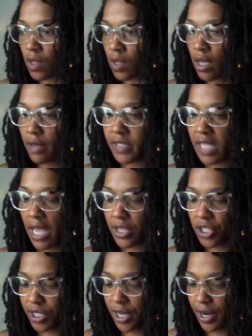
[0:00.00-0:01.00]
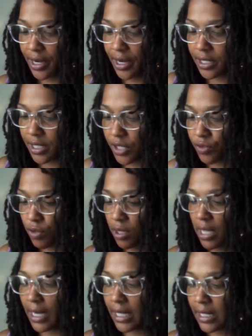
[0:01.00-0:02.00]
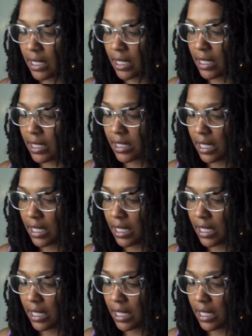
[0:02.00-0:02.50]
If Sagittarius is relating to this